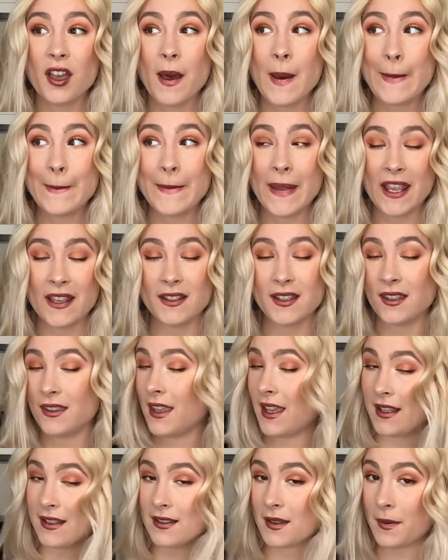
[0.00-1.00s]
amazing
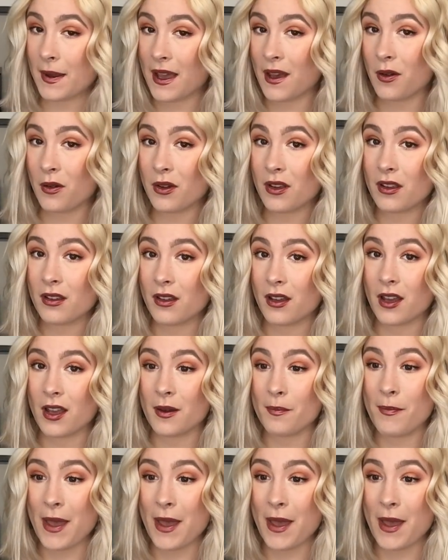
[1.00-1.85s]
things about um,